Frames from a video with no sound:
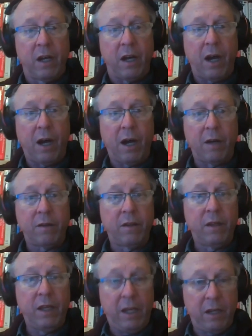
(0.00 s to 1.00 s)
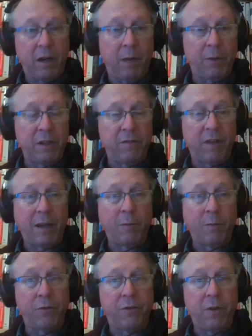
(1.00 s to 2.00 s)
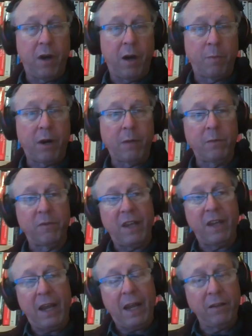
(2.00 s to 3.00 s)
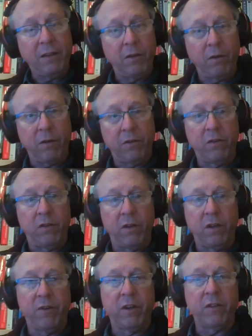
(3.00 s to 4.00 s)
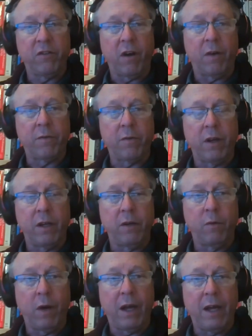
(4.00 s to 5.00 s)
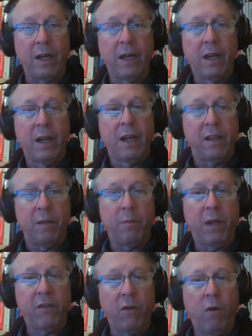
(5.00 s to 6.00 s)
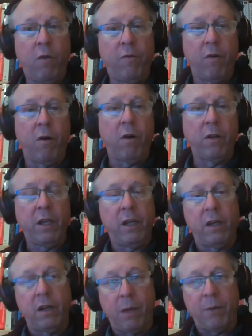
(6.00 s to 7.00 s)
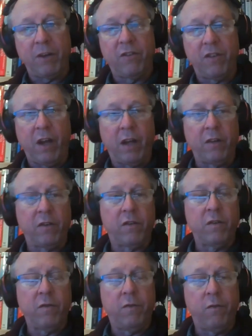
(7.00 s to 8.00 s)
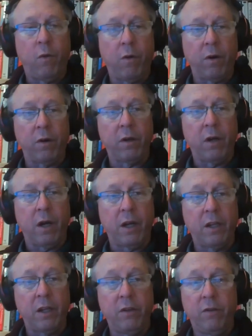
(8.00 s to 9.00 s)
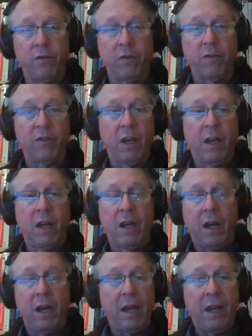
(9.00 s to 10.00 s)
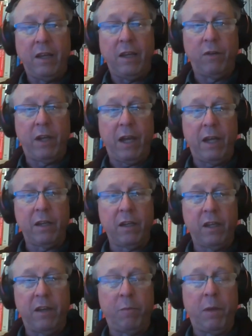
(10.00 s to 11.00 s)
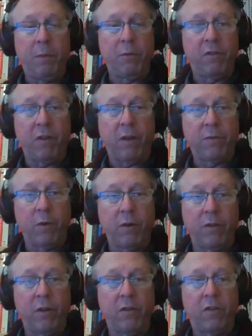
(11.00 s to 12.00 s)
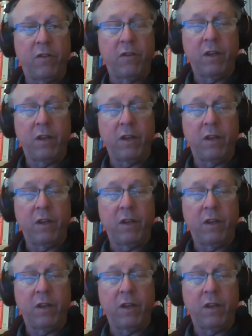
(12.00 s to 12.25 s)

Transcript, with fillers: uh, economically valuable uh, problems, and that you're also delivering software in a way that makes overall economic sense for uh, users. You can't give people software that's